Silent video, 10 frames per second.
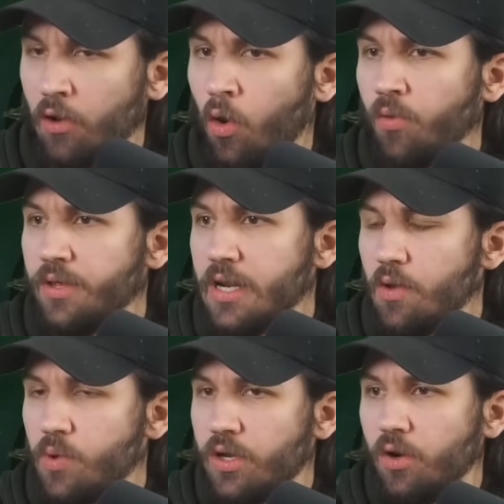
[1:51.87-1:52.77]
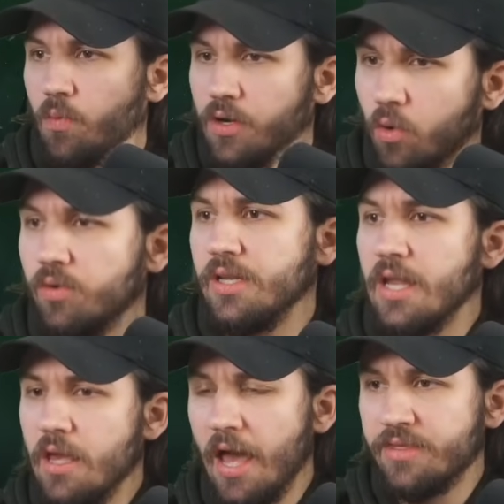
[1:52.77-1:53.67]
Golden Knight. We could have won Golden
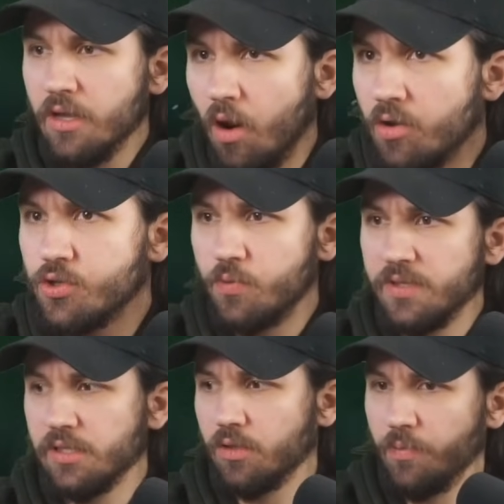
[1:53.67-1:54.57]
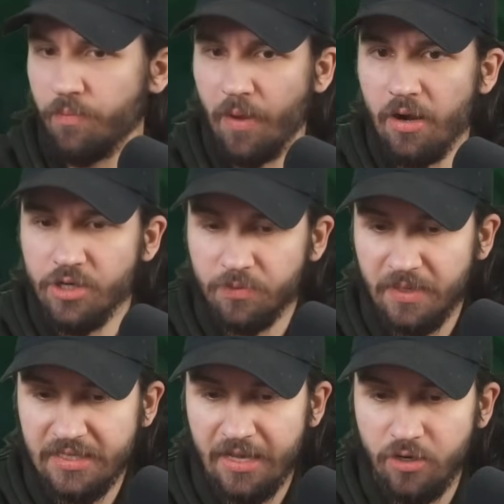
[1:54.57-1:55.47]
Knight. I think Archer Queen's a little bit better just
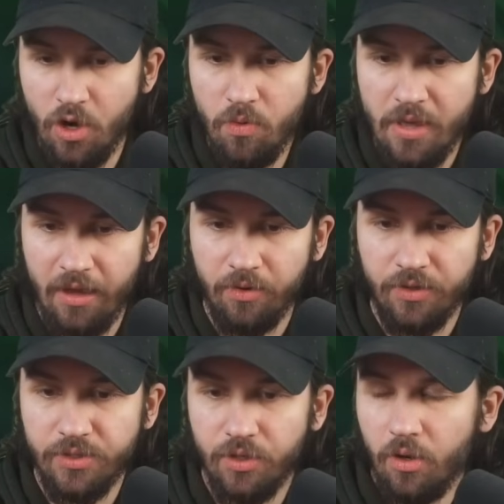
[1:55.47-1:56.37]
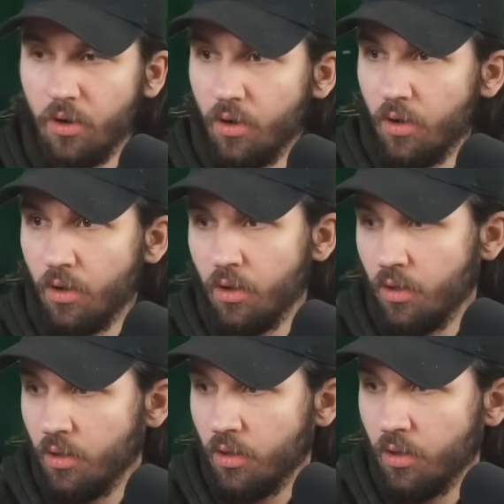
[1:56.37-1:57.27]
because he had no counters.
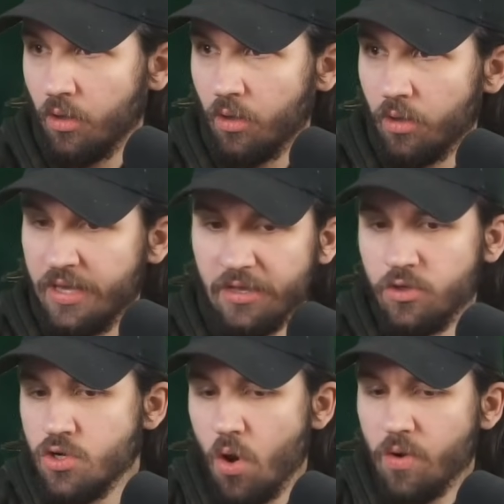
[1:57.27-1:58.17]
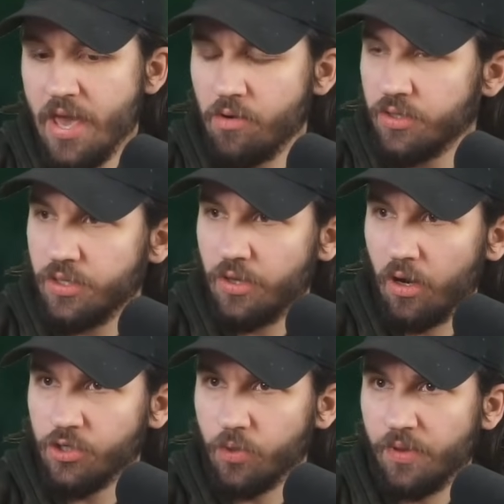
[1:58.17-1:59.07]
He had no counters to the
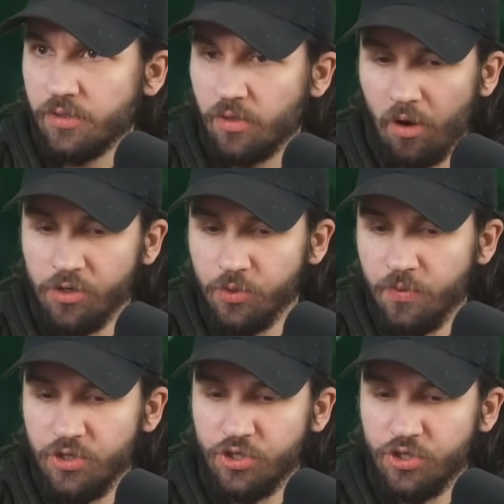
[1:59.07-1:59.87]
Archer Queen, so the Archer Queen